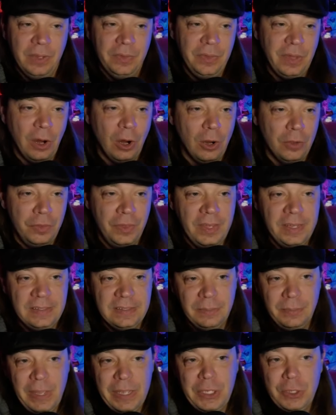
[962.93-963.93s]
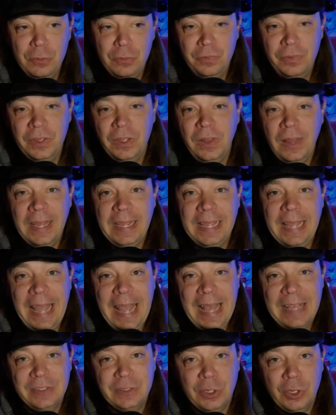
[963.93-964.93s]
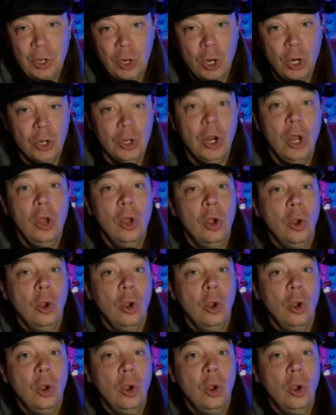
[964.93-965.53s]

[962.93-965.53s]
there are things that make you feel like it has occurred